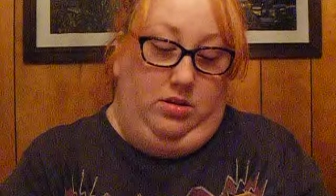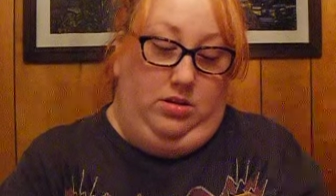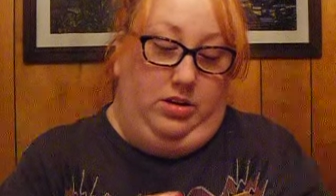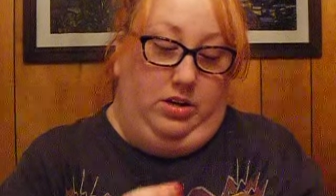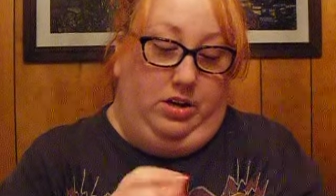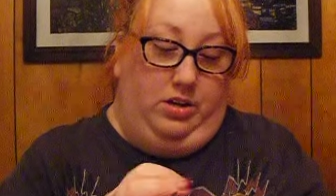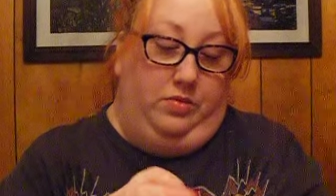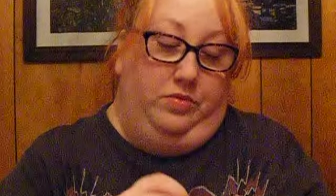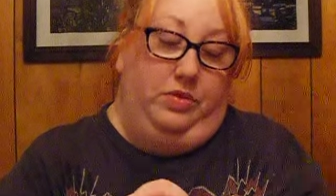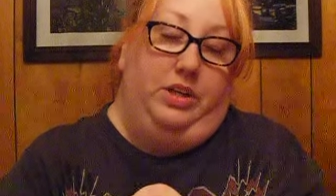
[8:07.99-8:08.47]

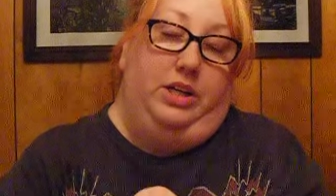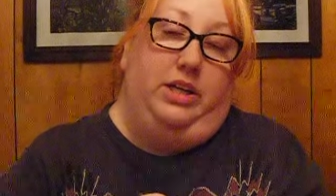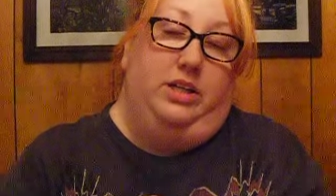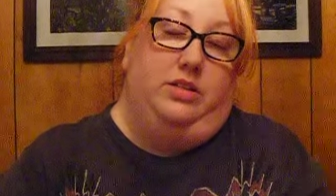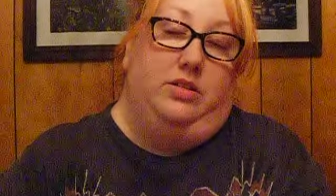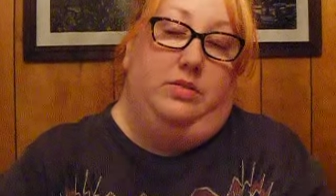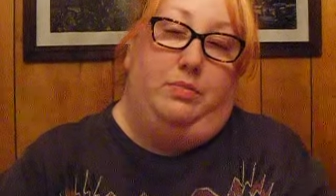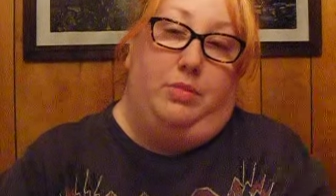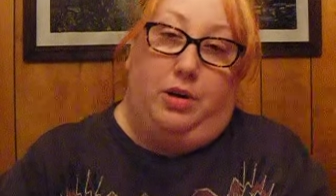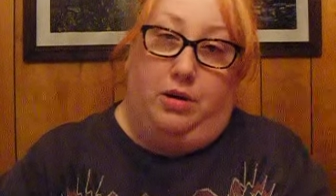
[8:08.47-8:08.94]
And I only
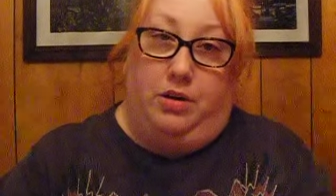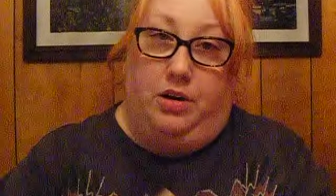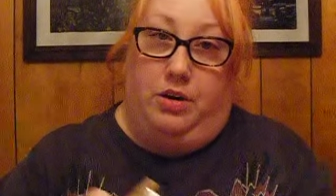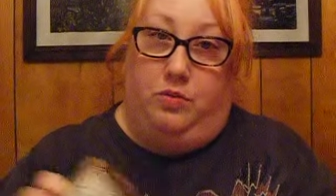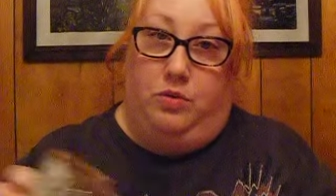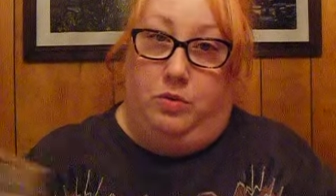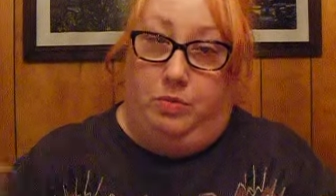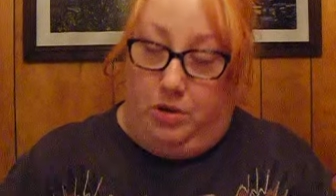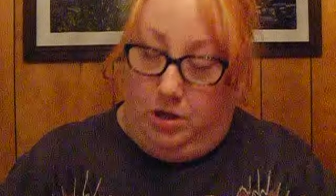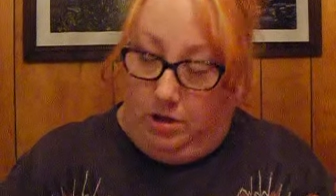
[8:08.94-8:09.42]
get to burn
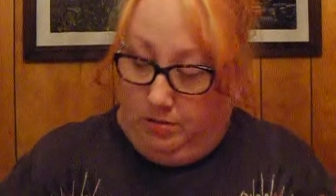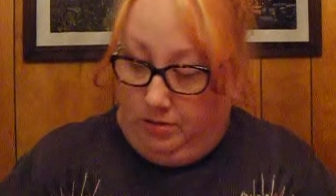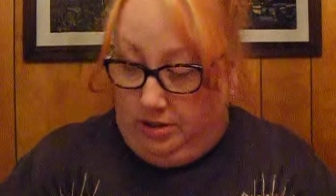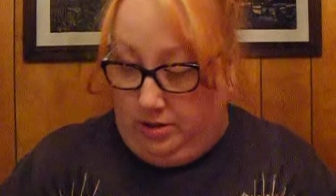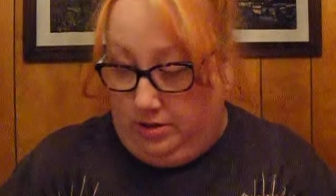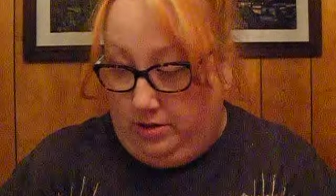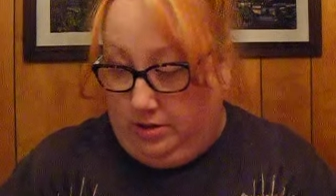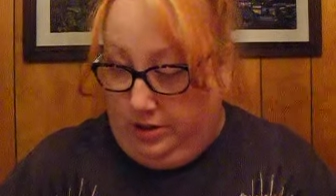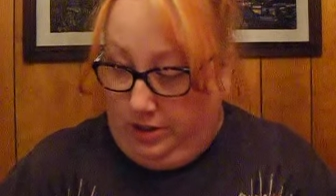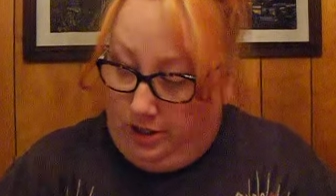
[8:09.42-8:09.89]
it when
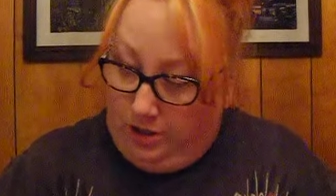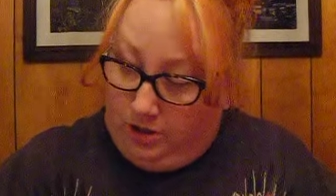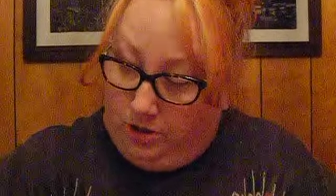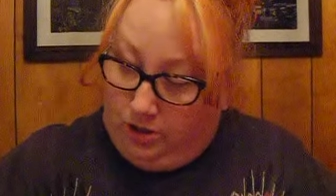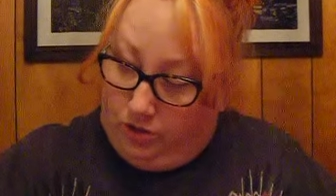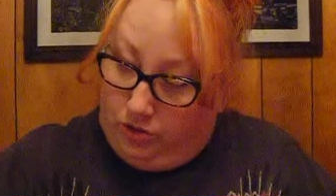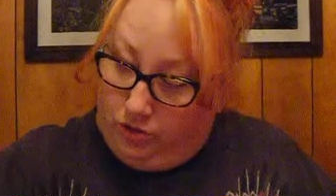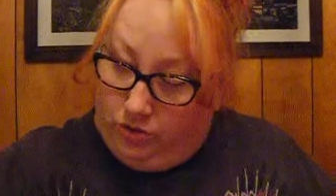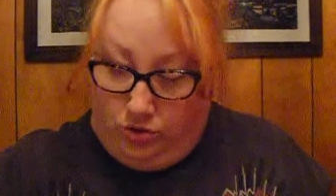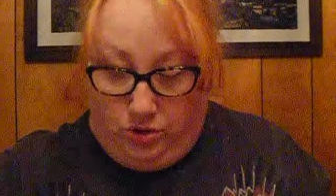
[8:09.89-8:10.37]
Bobby's not here
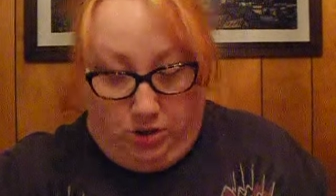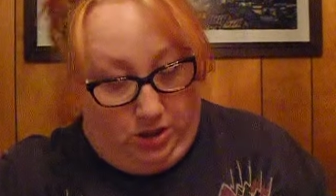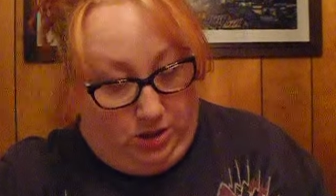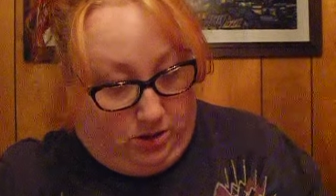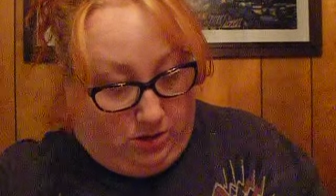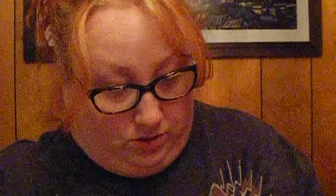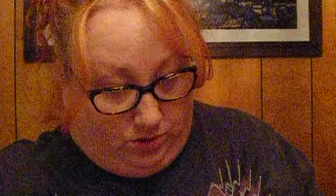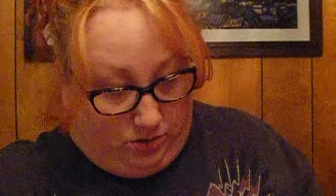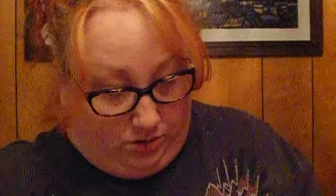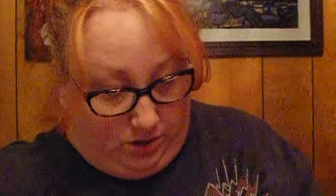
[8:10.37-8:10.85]
because
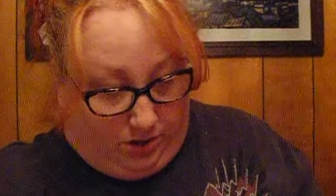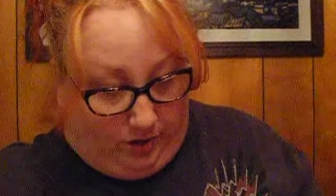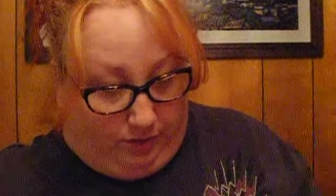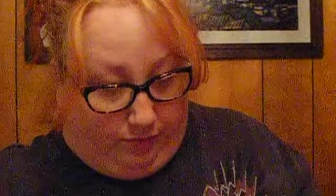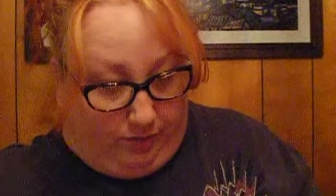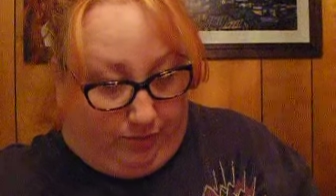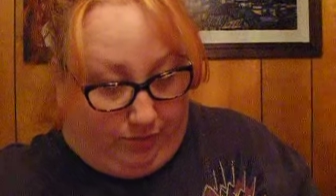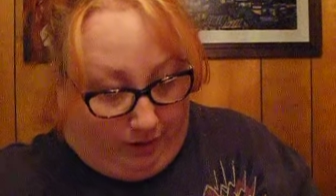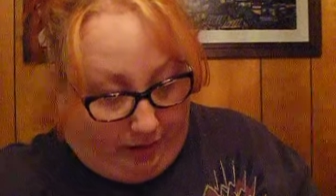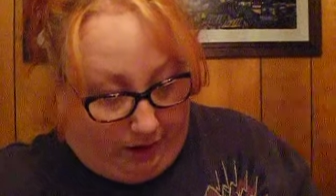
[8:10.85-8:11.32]
he doesn't like
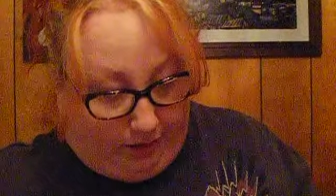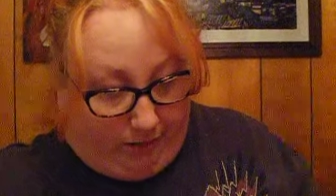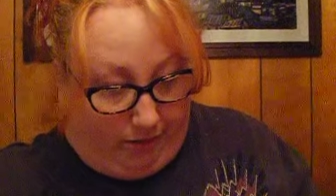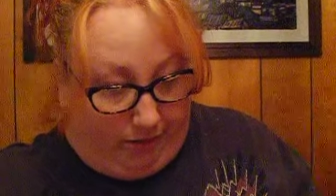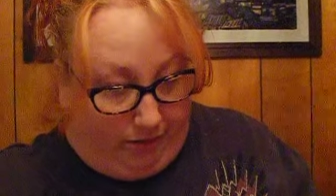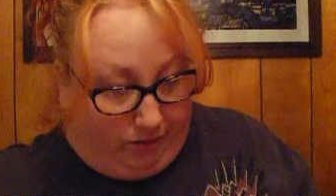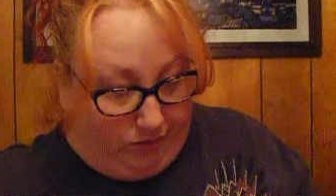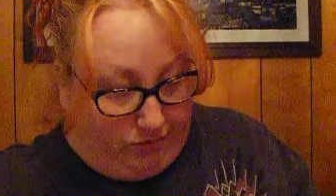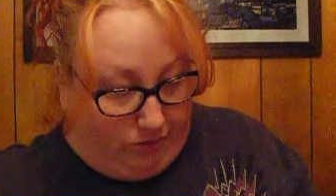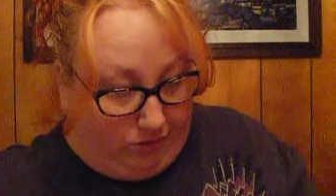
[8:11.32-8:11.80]

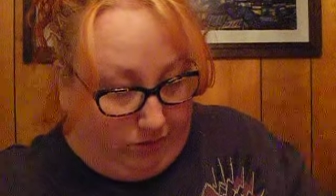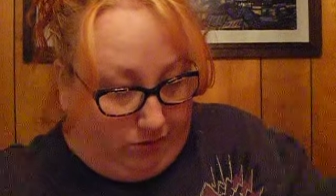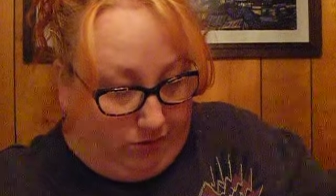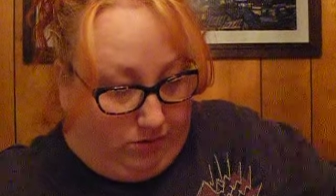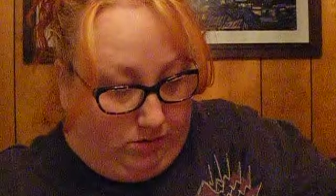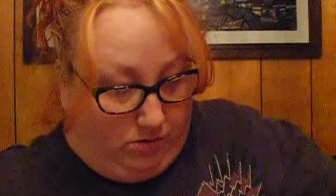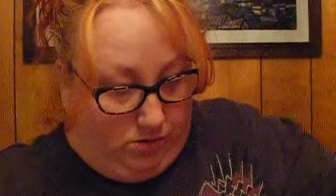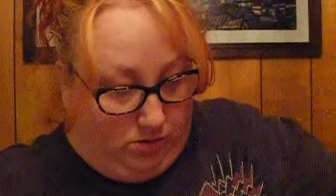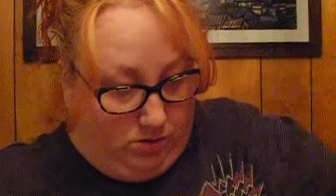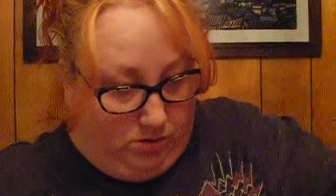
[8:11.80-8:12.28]
fragrance.
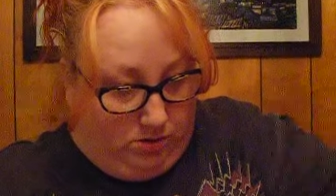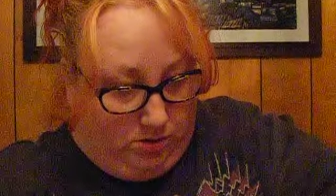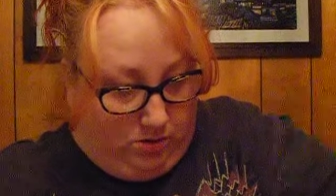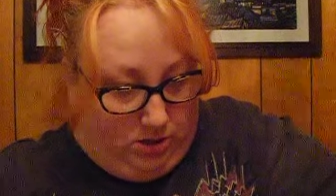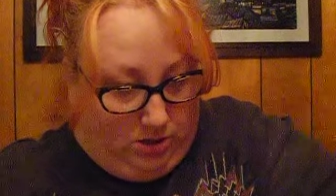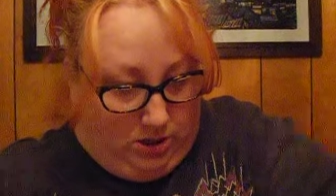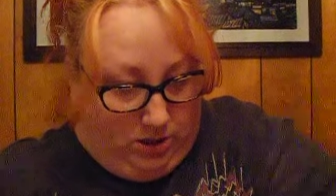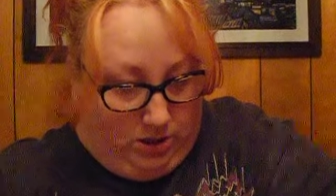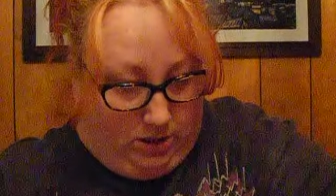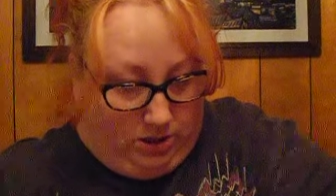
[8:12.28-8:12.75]

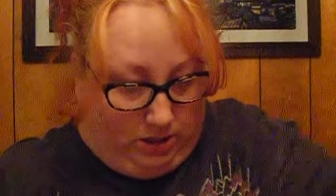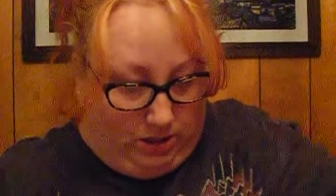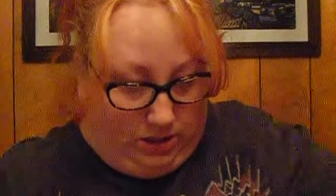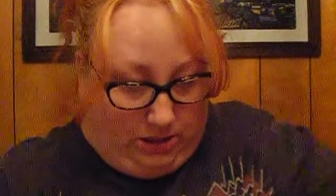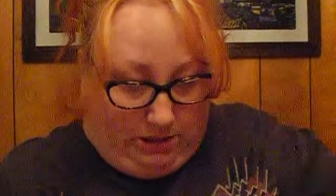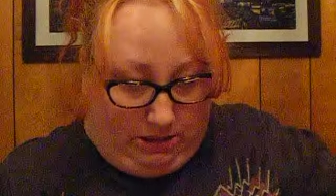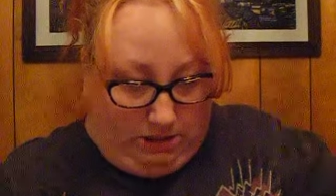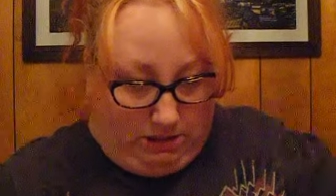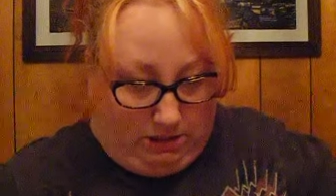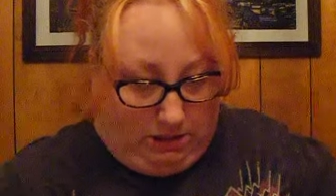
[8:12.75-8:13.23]

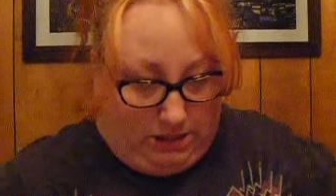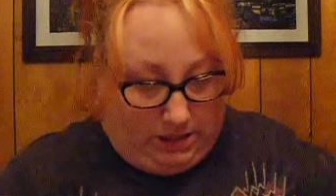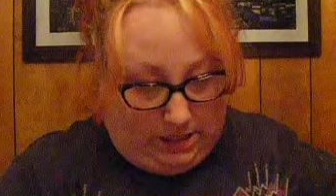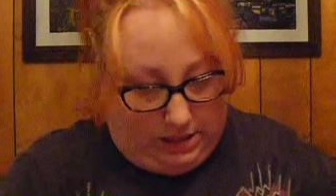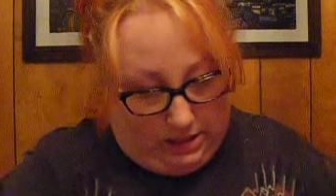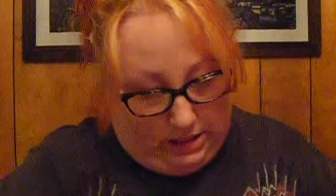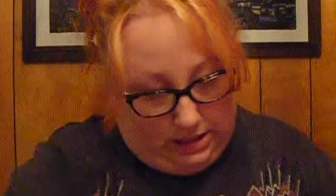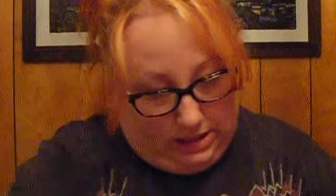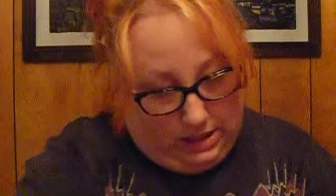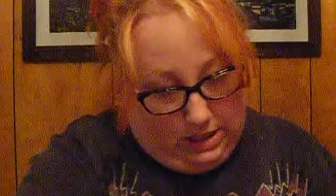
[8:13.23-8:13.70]
Because he's
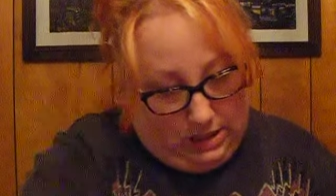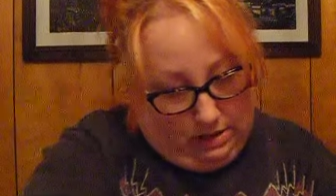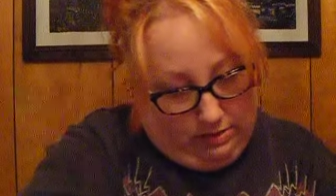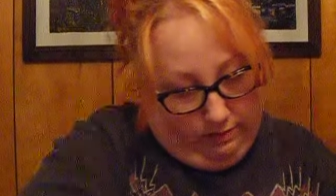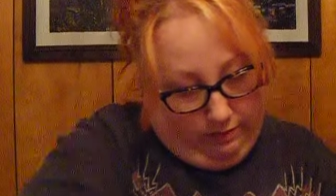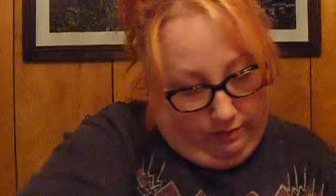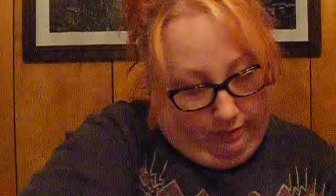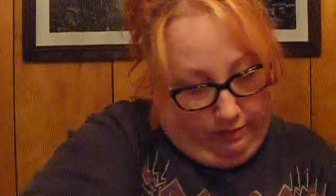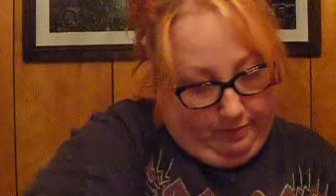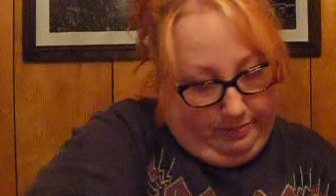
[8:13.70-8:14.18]

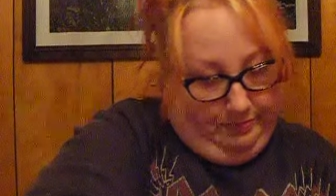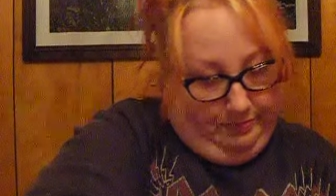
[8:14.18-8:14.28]
sensitive.